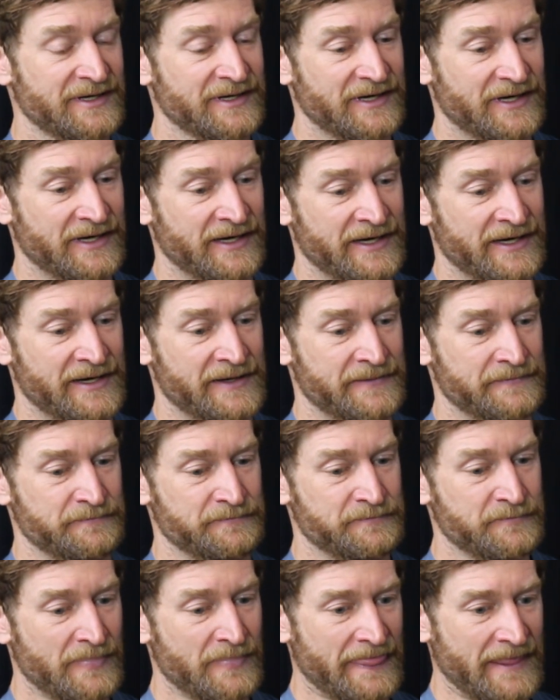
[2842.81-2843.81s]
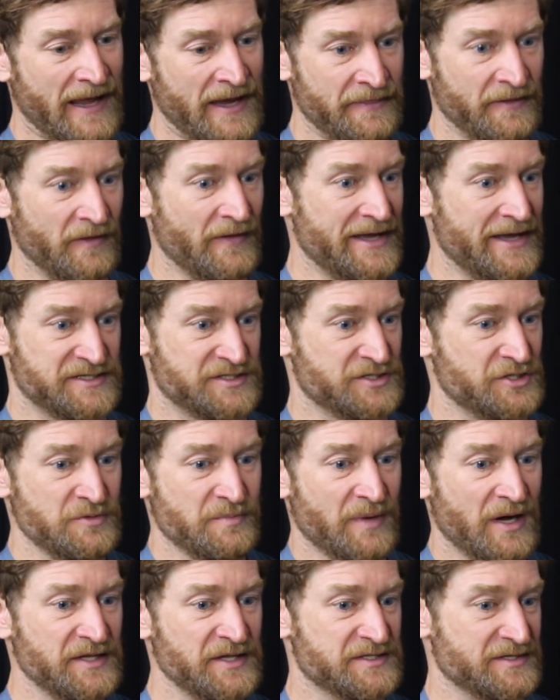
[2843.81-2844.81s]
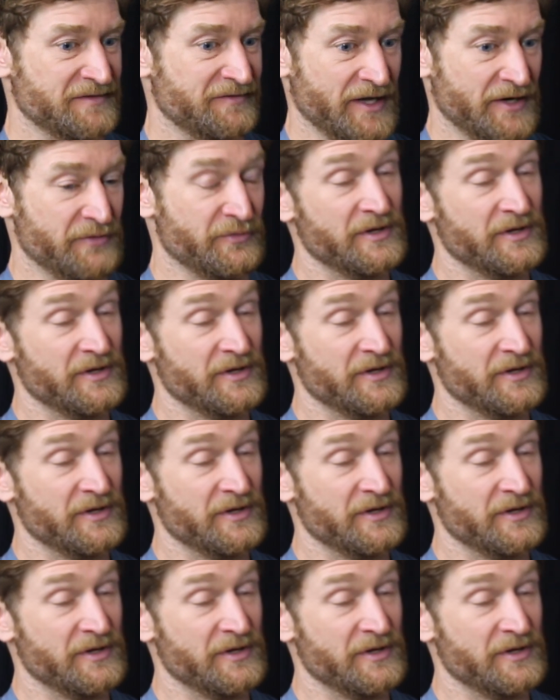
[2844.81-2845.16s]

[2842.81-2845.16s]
Um, and the last two months of like